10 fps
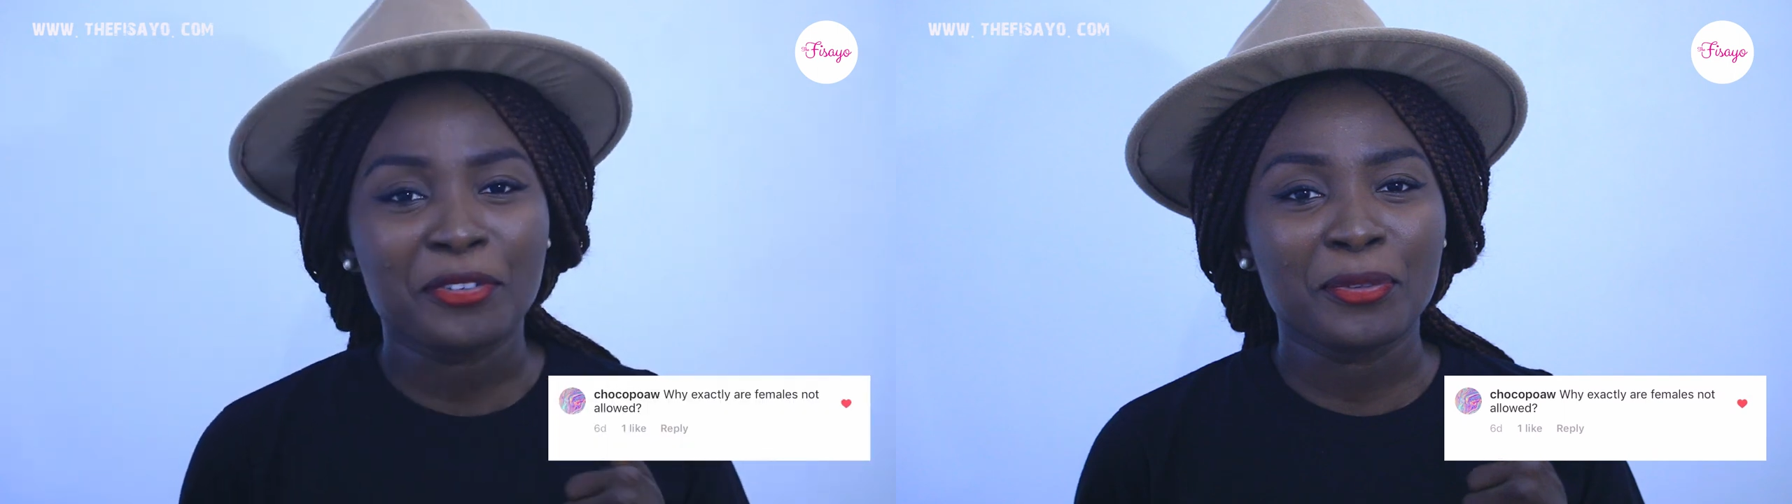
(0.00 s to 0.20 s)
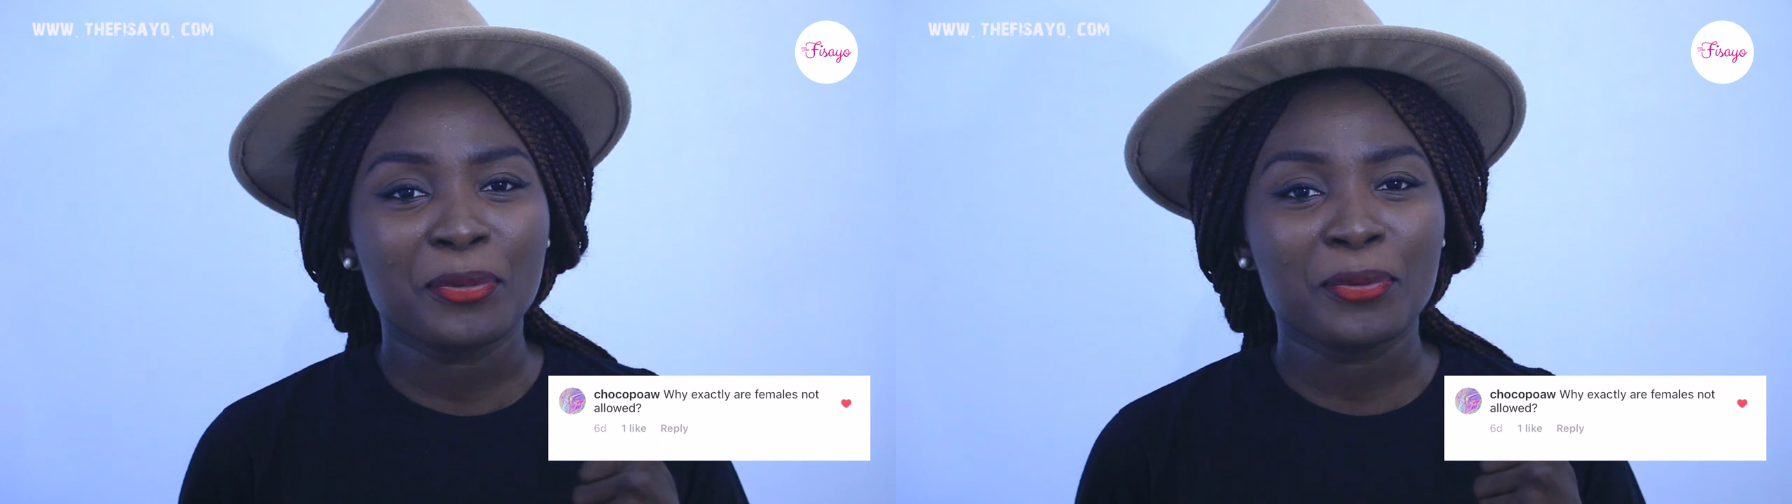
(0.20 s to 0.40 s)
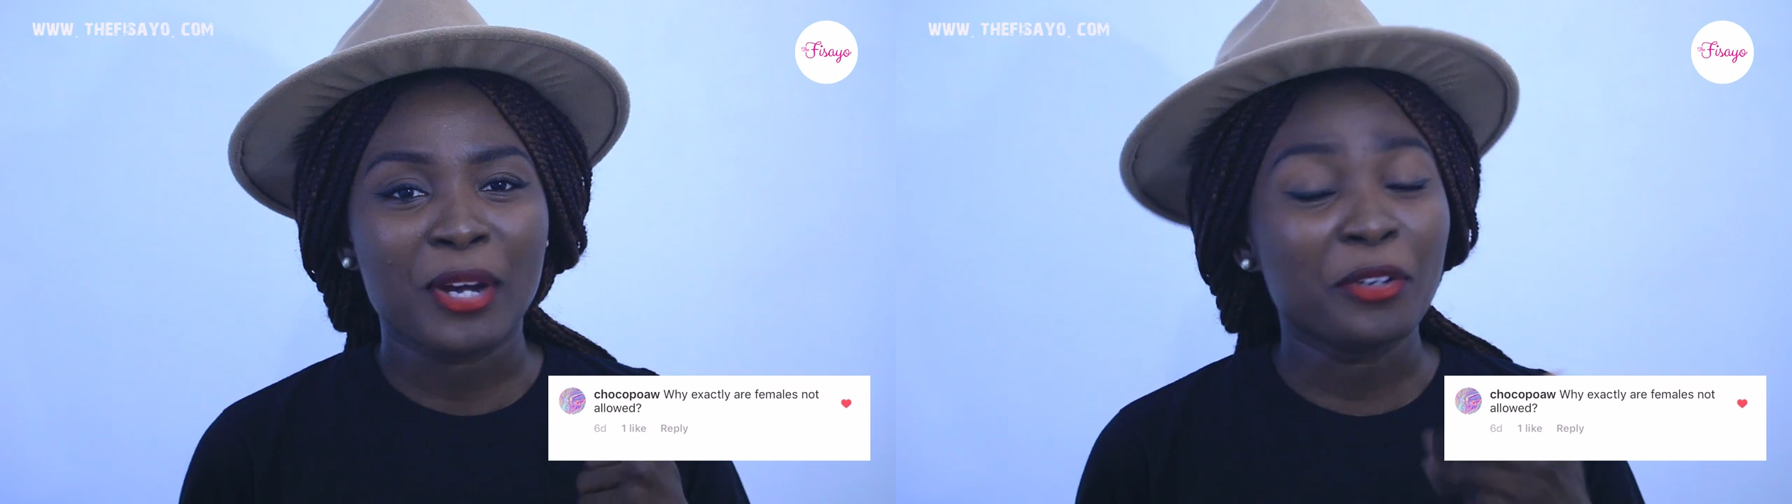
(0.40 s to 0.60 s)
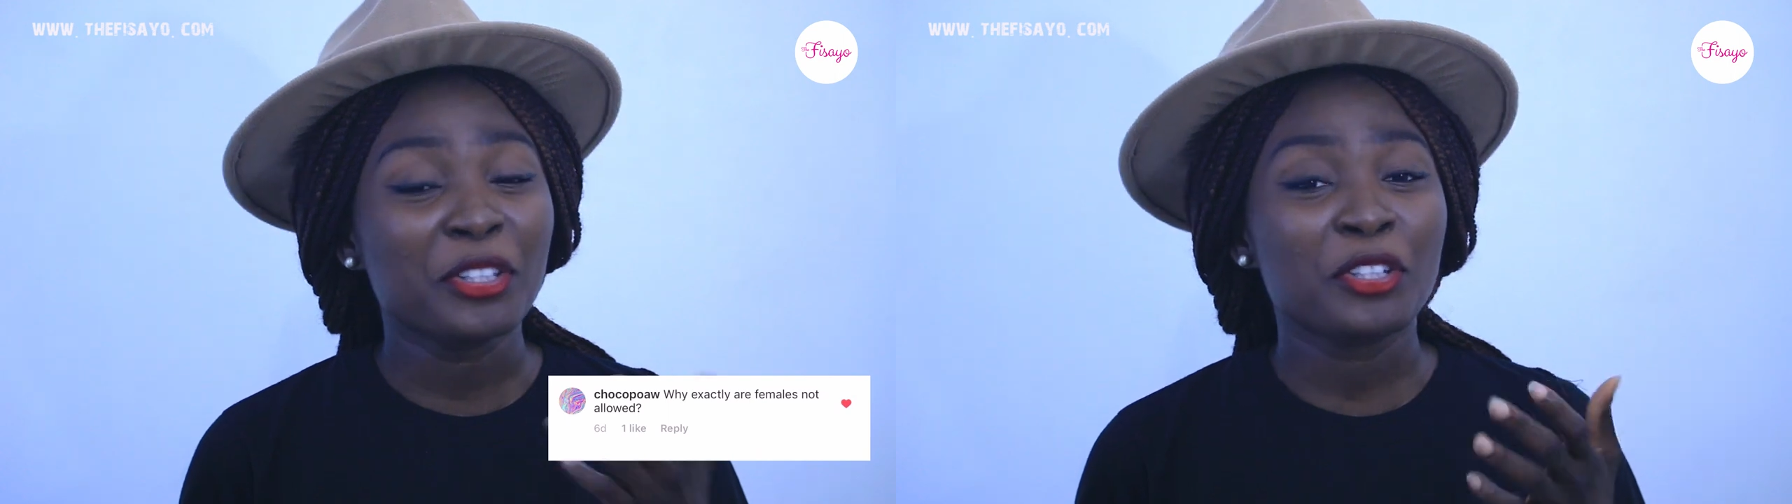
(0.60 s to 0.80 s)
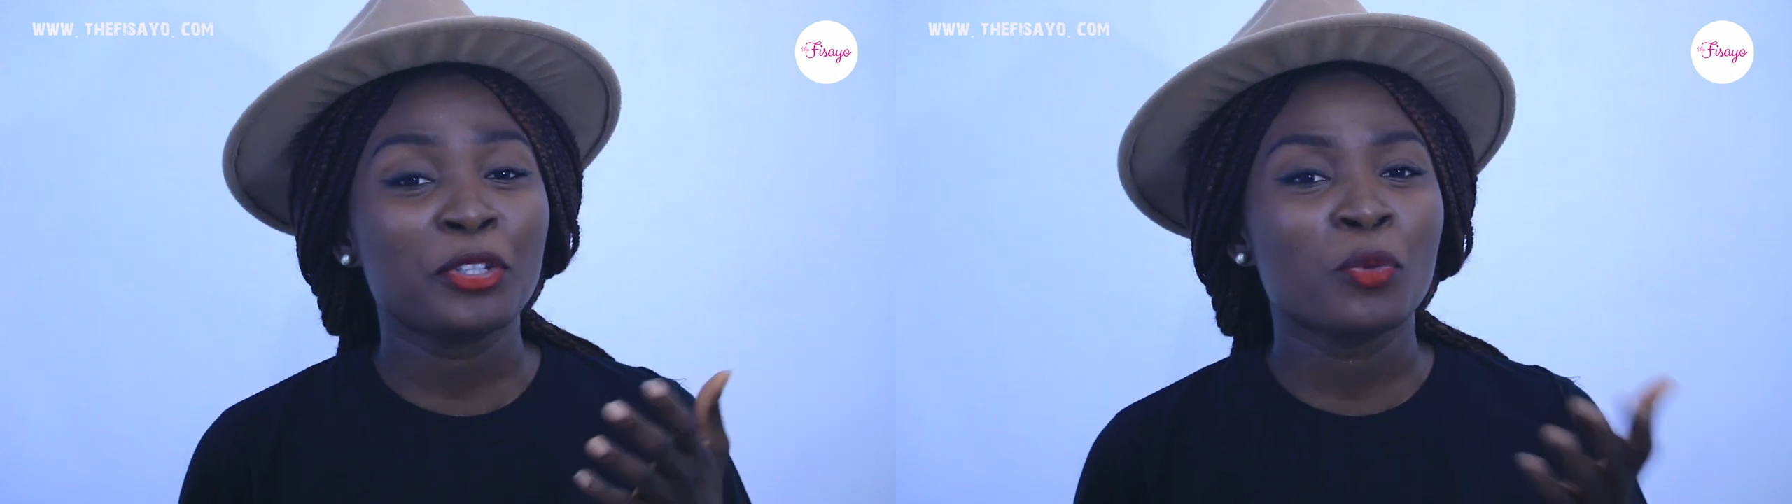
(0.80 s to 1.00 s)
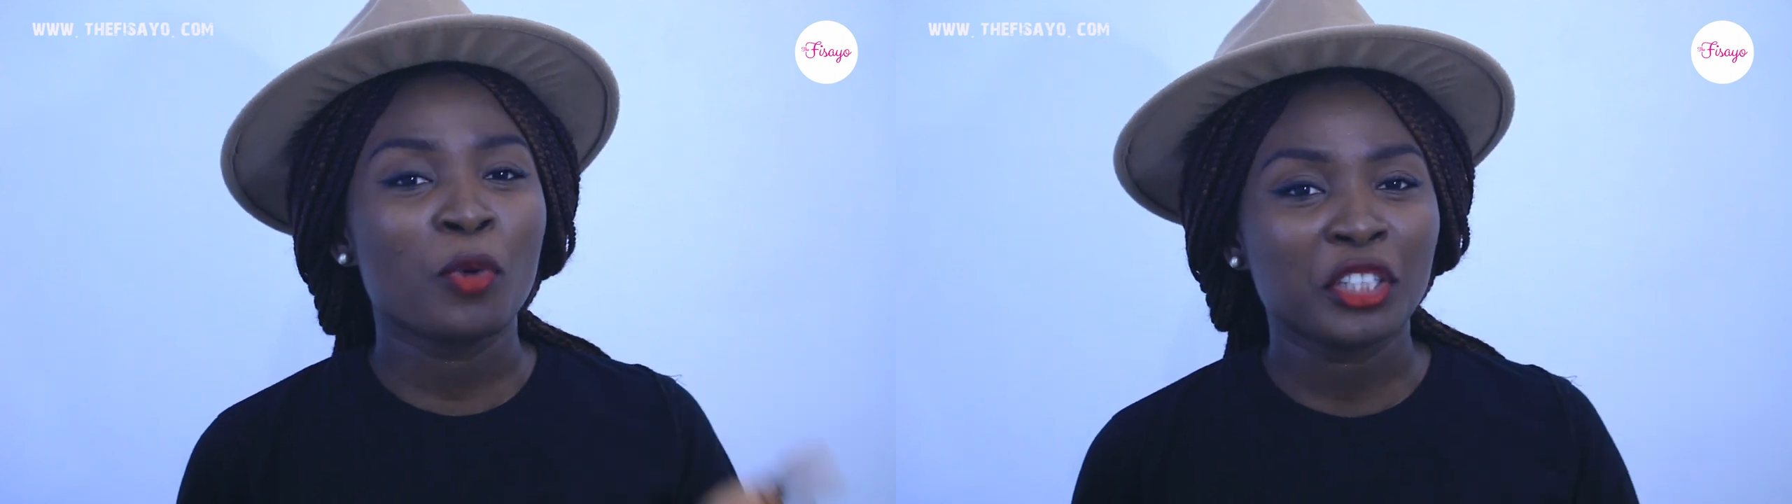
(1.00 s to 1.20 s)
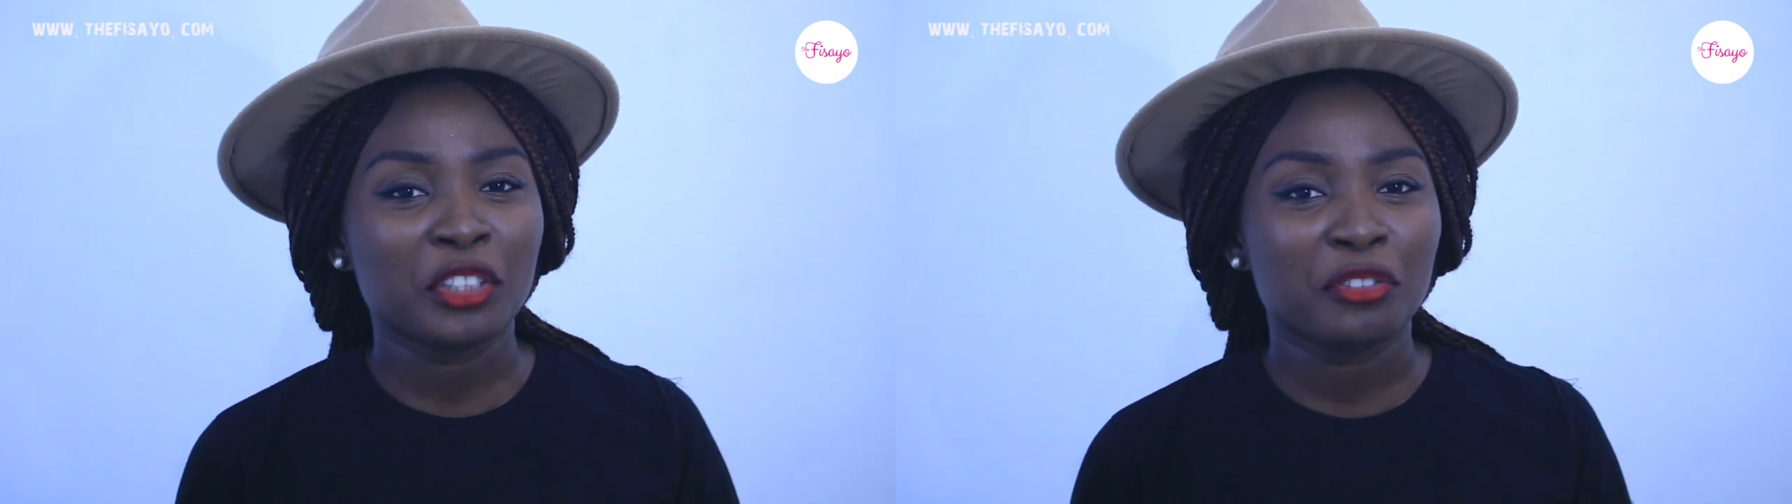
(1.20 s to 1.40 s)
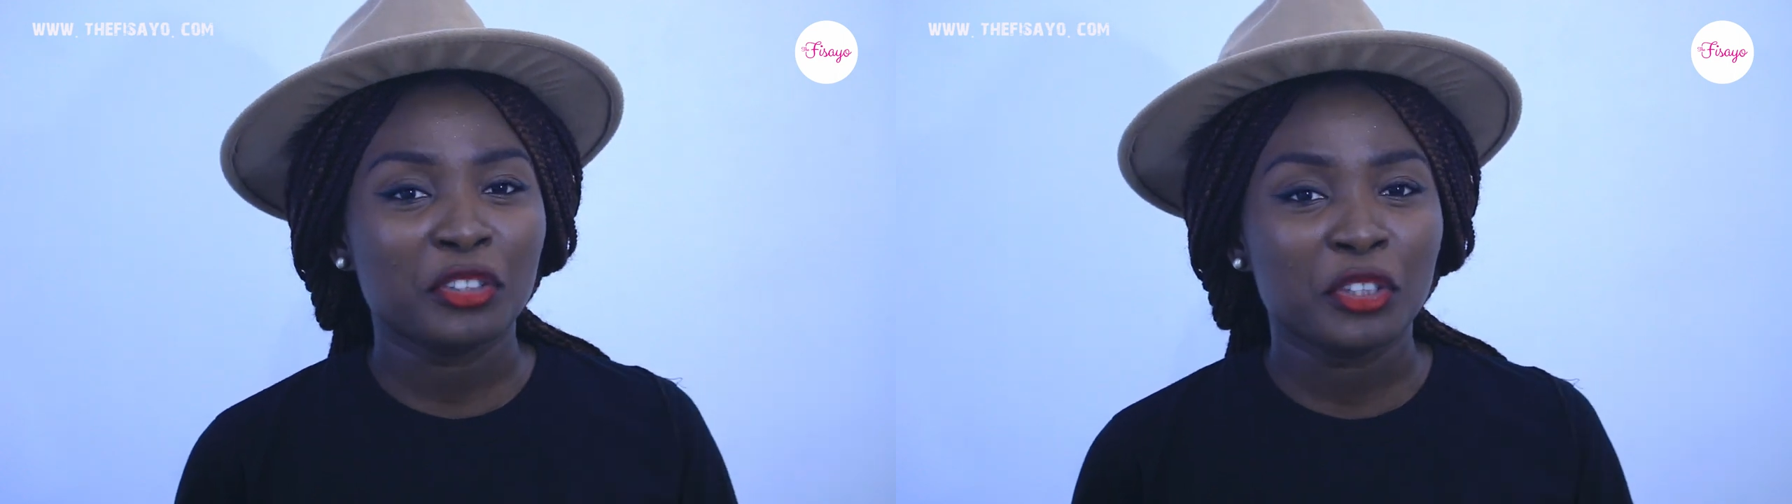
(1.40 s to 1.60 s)
you
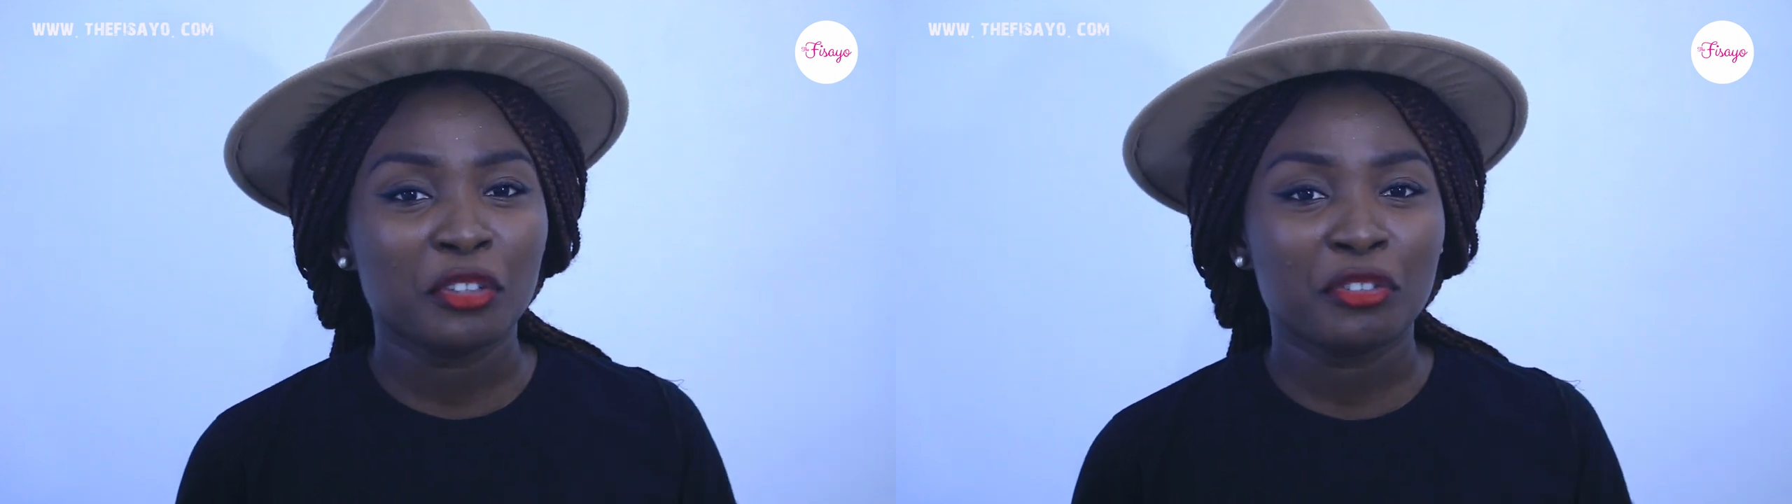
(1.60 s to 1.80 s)
watched the video.